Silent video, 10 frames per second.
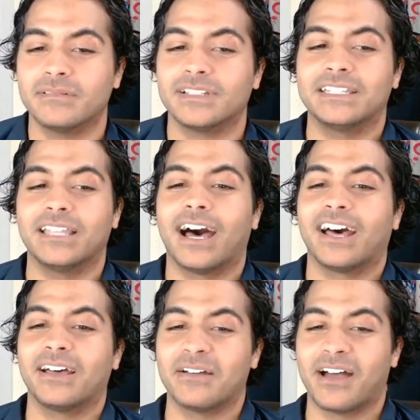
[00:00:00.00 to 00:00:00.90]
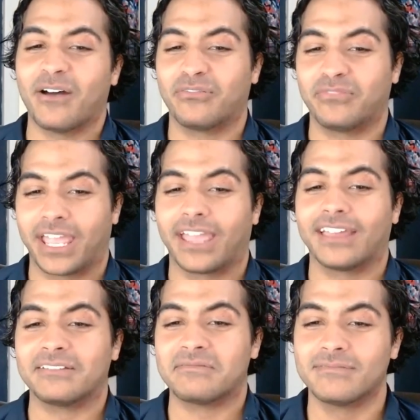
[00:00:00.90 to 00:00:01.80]
Not a
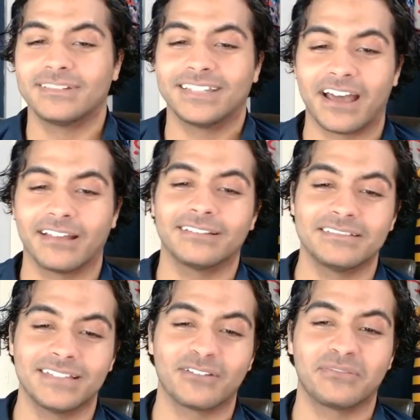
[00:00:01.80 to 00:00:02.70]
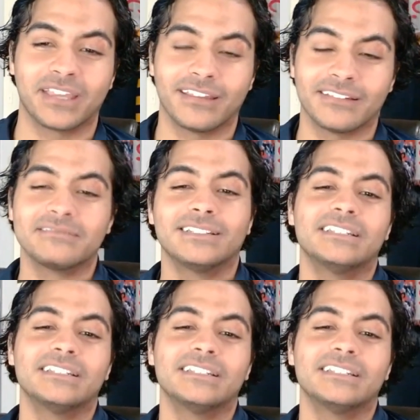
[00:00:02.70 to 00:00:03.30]
fan. Not a fan.